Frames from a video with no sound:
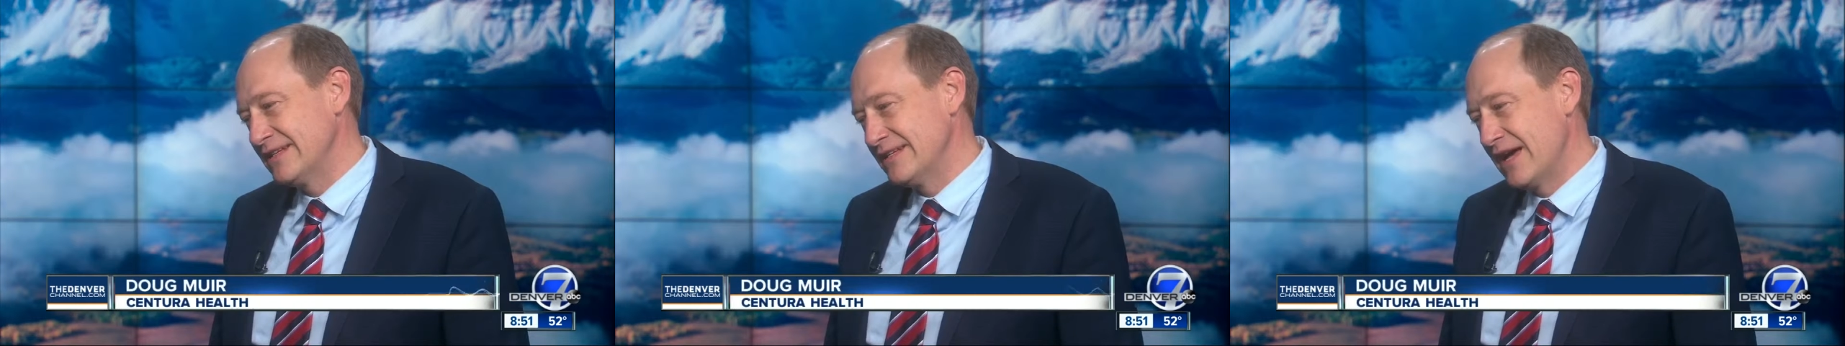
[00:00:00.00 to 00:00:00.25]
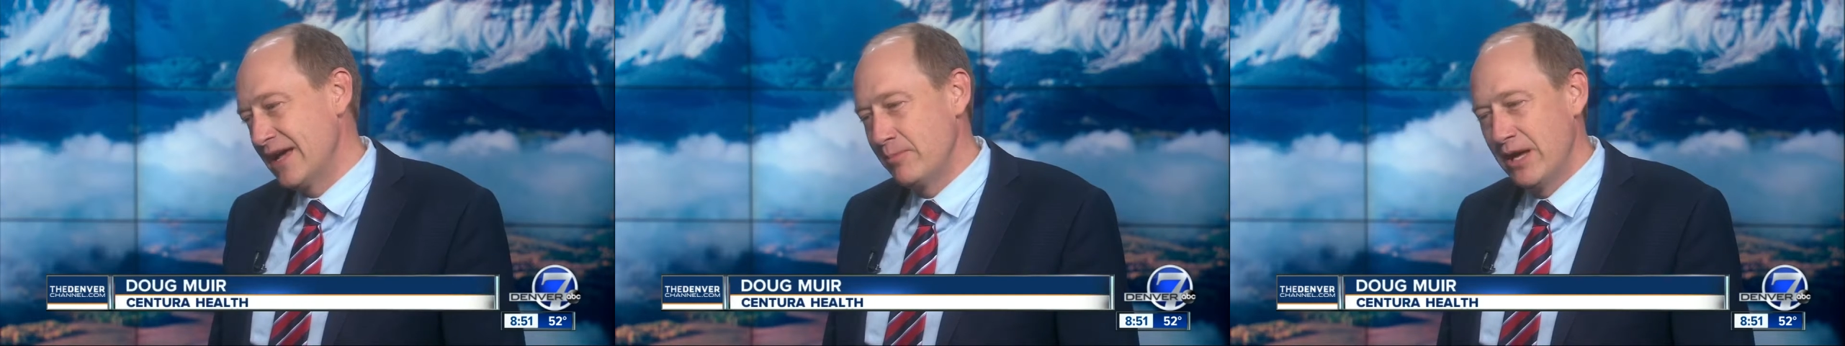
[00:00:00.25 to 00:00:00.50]
to
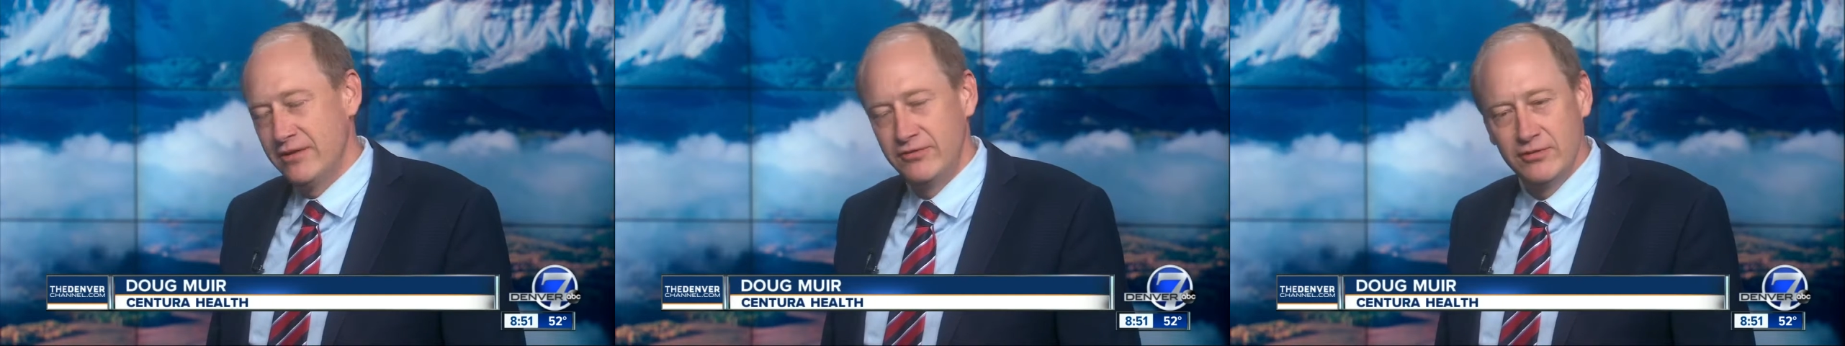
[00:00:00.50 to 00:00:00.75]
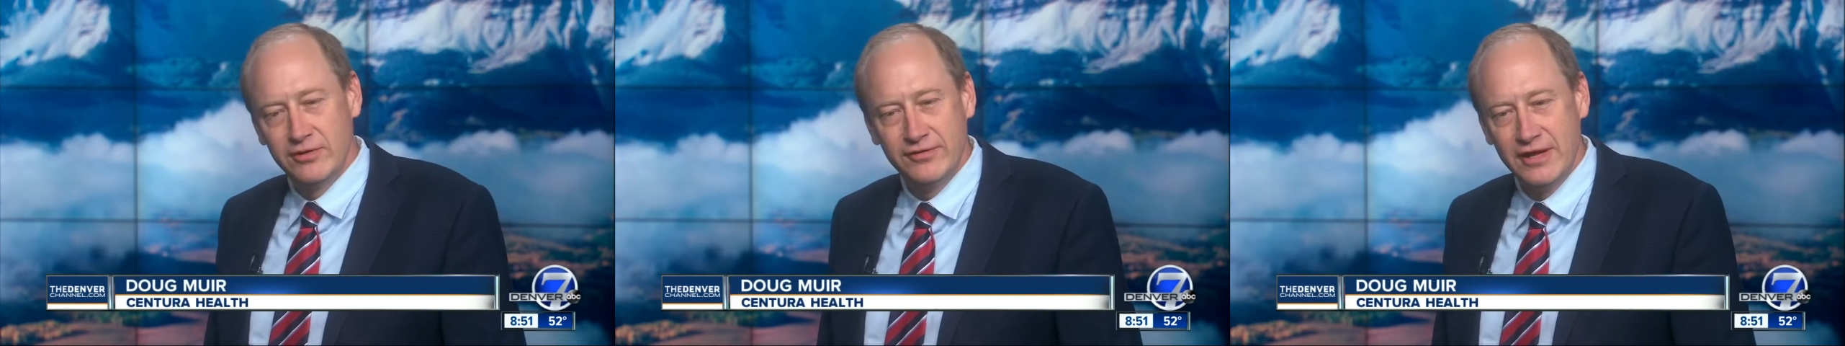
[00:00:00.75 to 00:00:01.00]
die by
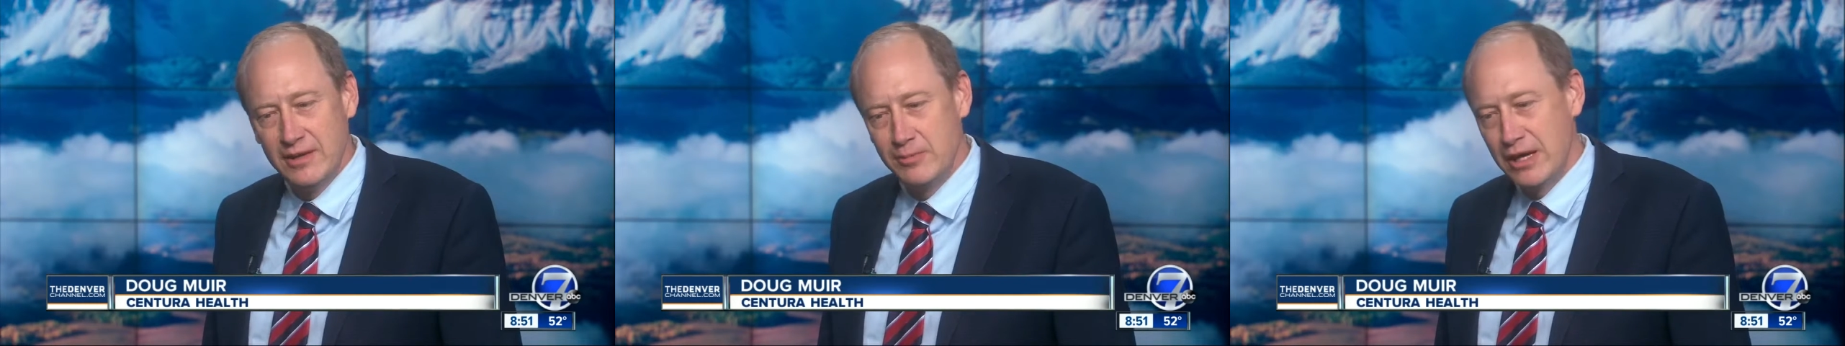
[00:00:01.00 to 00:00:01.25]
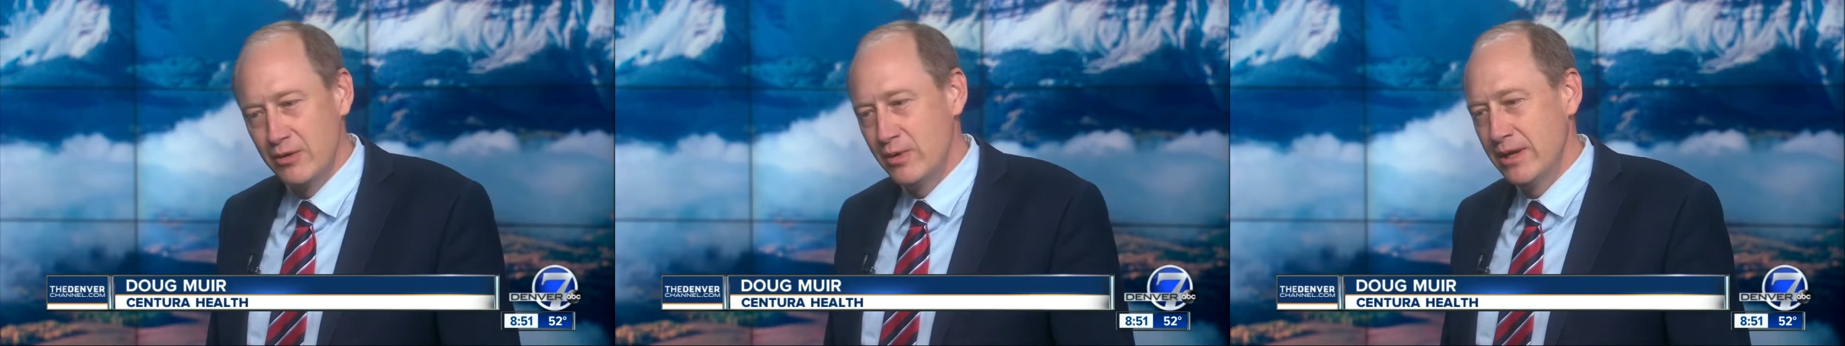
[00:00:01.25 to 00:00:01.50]
suicide
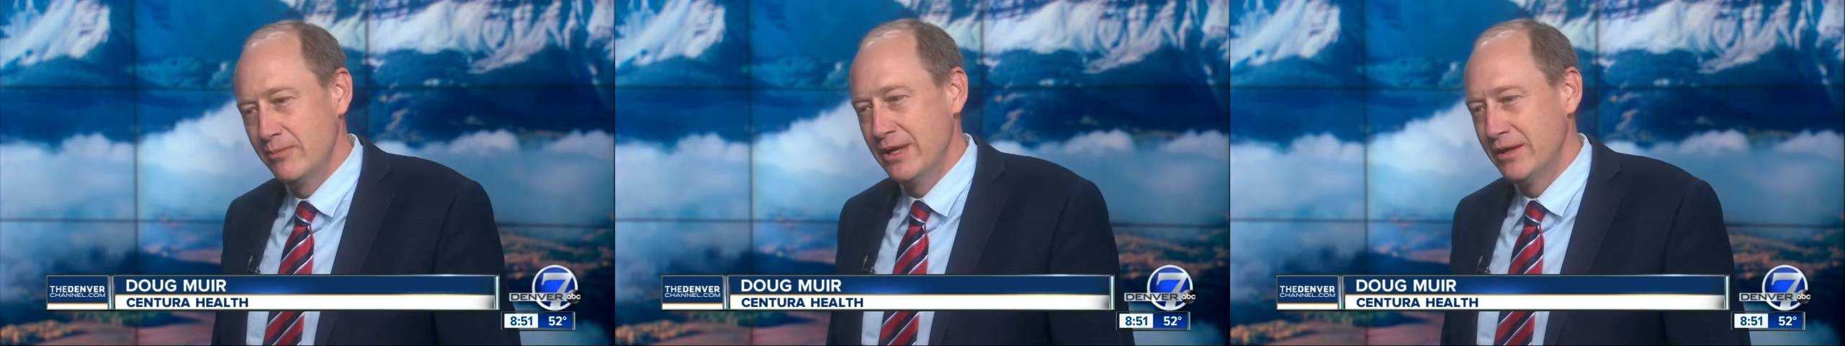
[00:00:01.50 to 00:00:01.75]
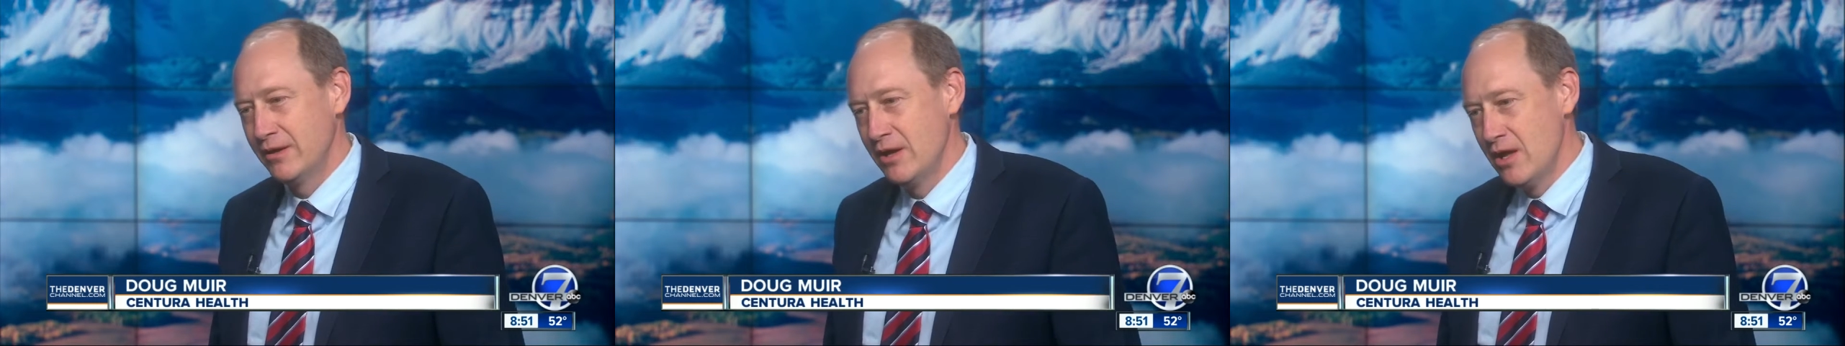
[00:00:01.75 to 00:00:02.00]
by
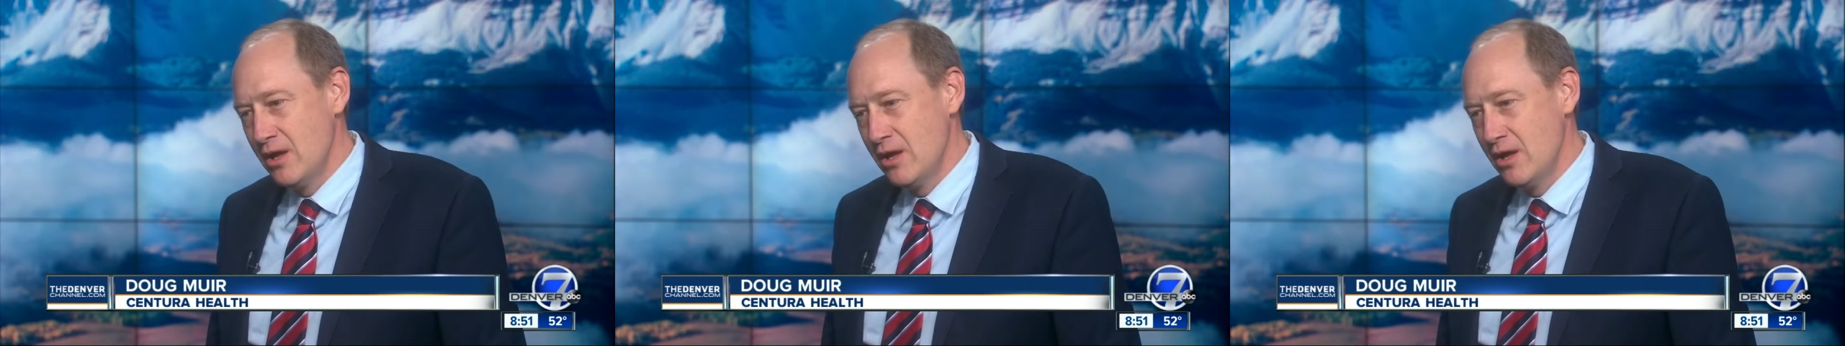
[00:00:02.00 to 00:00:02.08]
women.